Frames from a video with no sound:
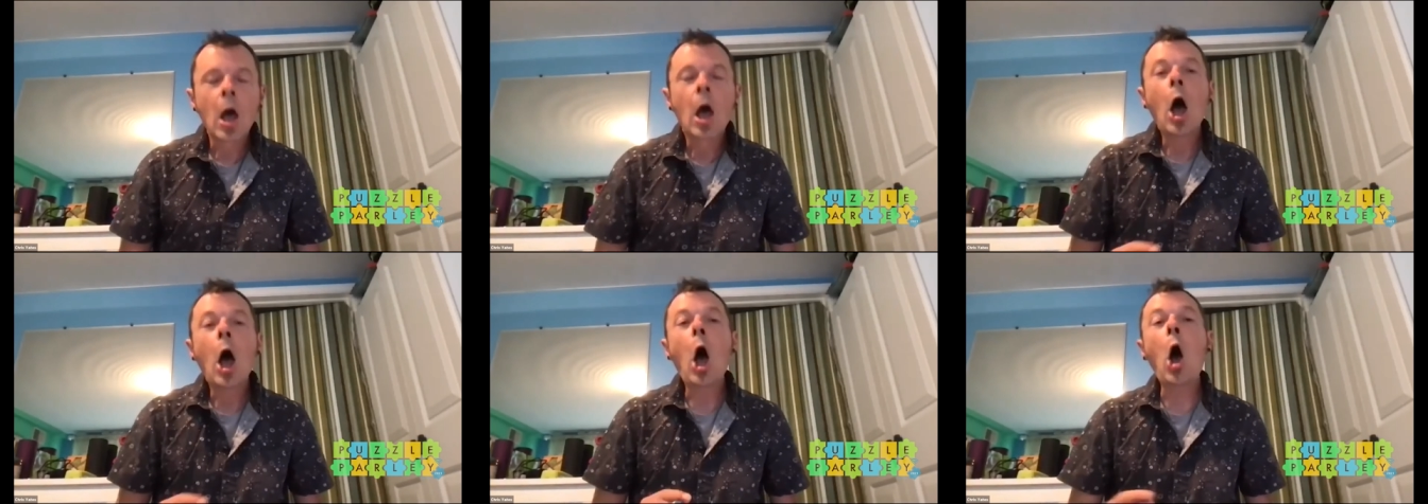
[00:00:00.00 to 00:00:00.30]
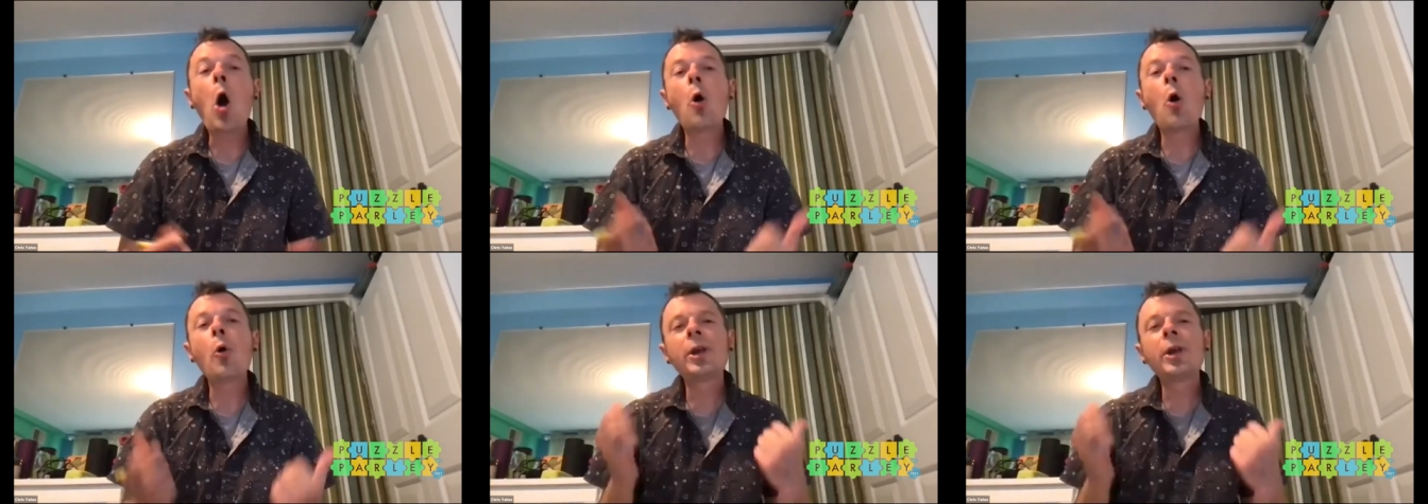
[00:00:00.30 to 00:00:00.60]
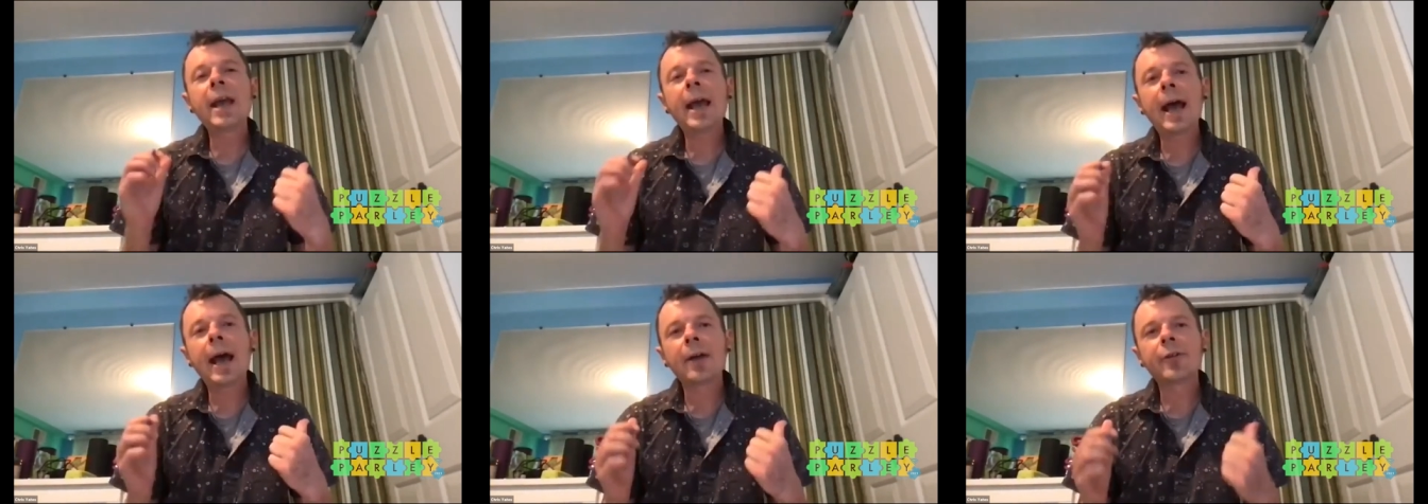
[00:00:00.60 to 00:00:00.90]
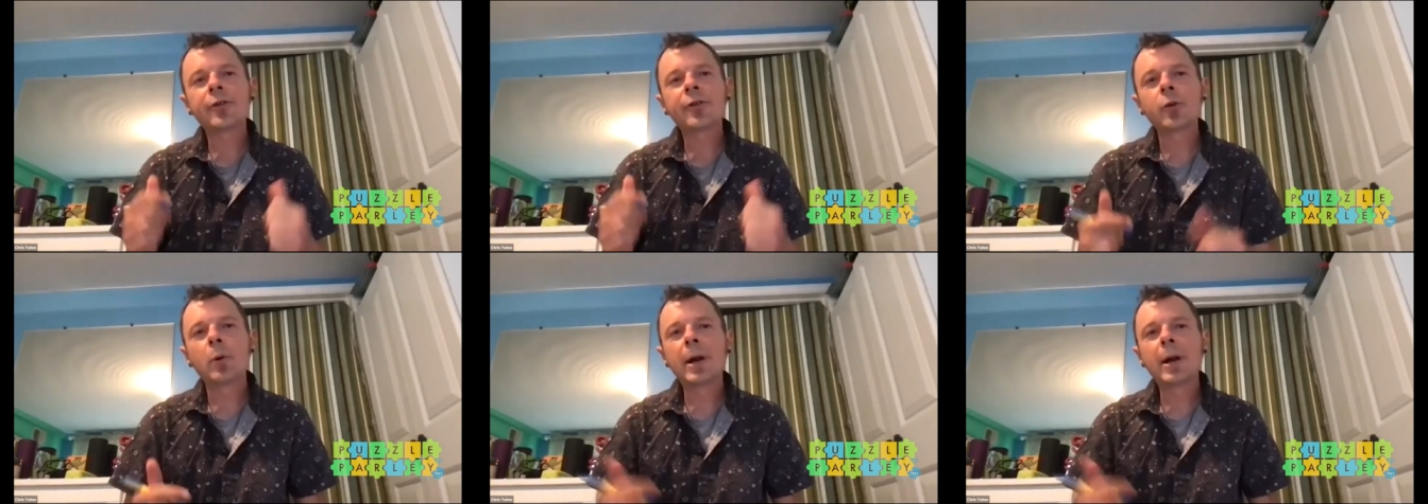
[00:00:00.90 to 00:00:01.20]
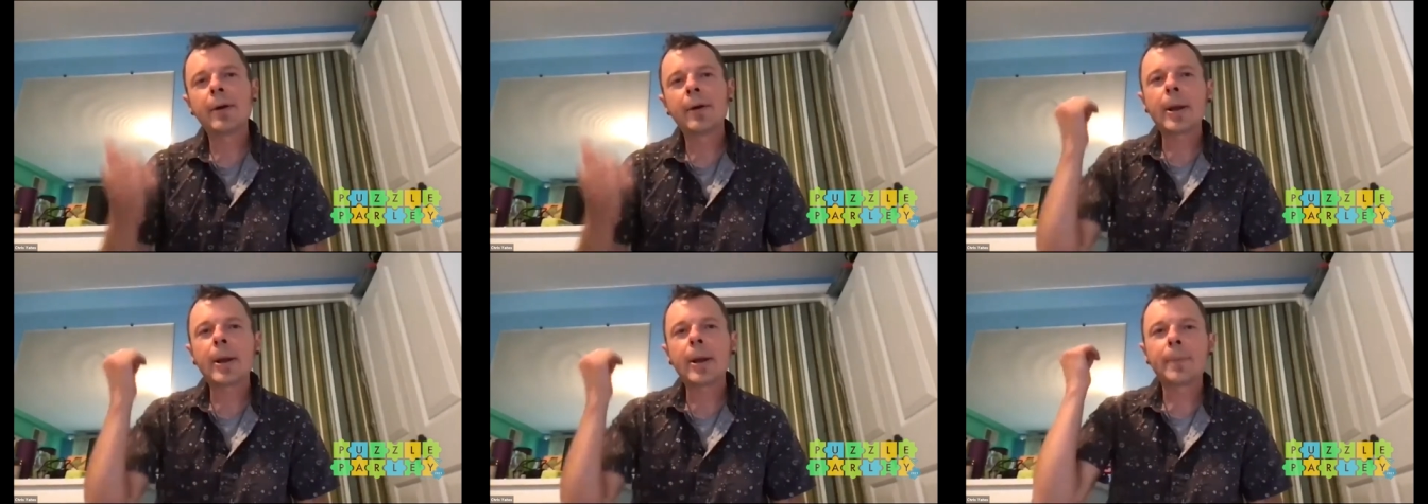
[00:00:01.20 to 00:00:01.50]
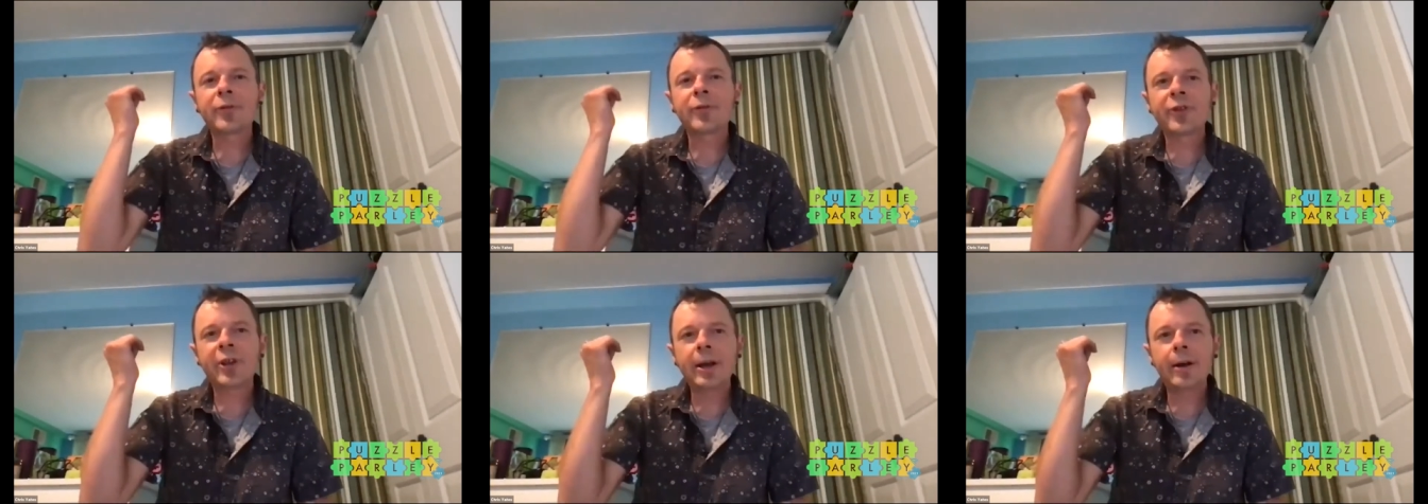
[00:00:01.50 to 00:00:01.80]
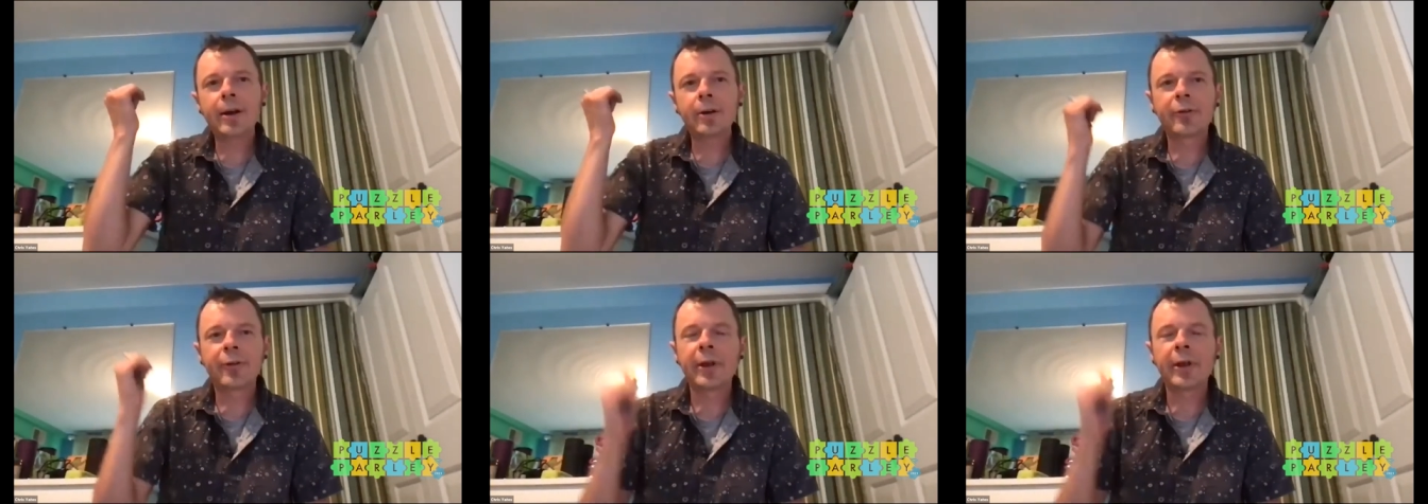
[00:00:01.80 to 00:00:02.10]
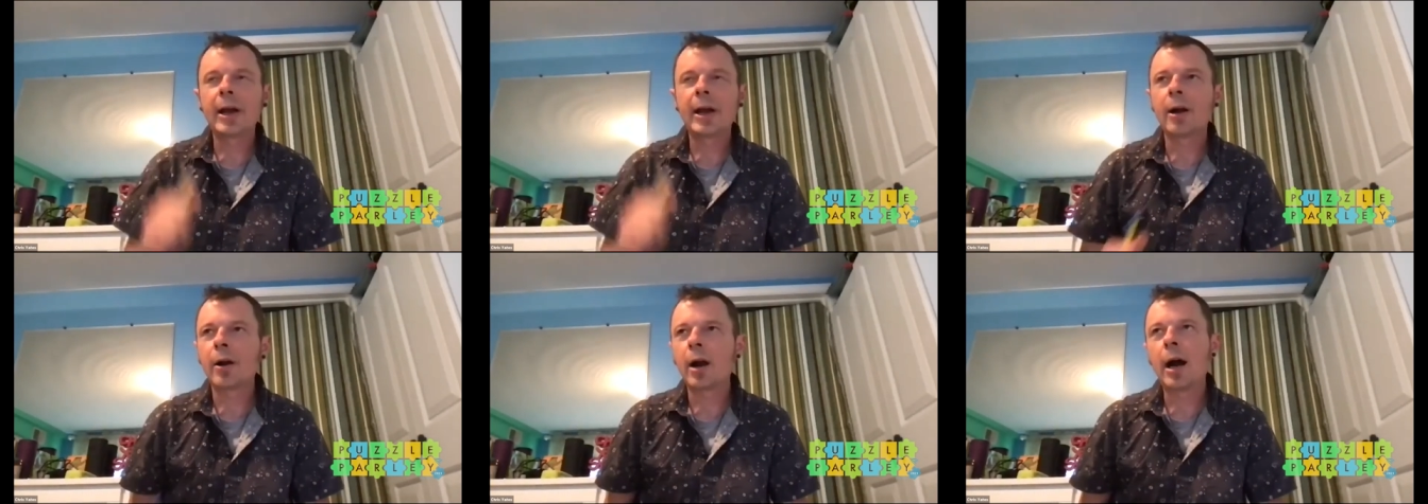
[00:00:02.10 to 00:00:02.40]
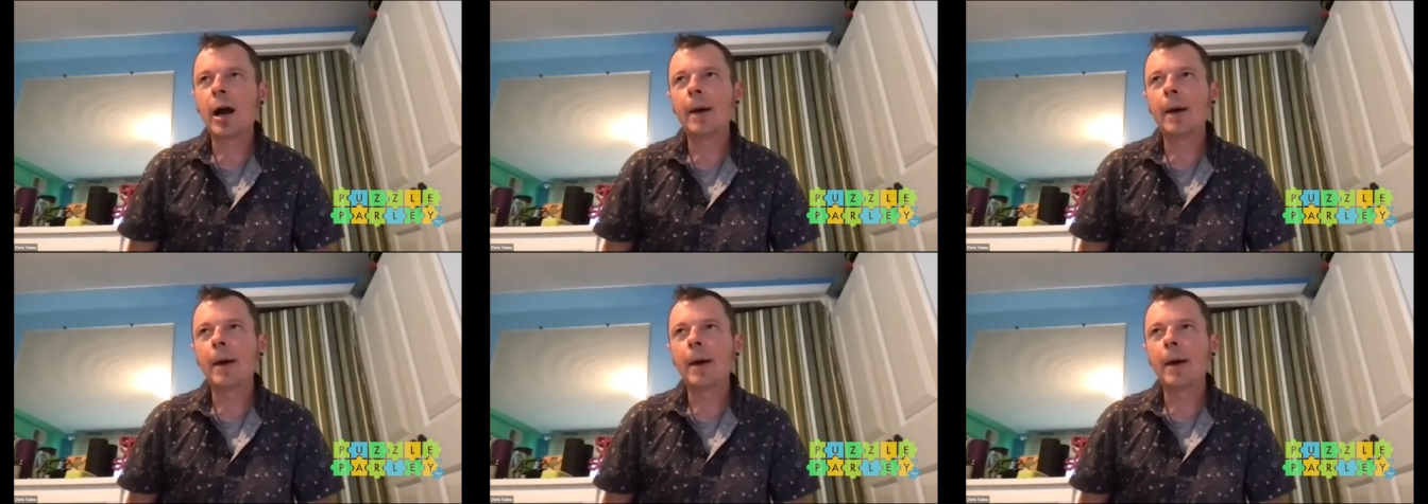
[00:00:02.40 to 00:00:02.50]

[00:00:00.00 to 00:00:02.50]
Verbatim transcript: Oh yeah. So when I was upstairs there,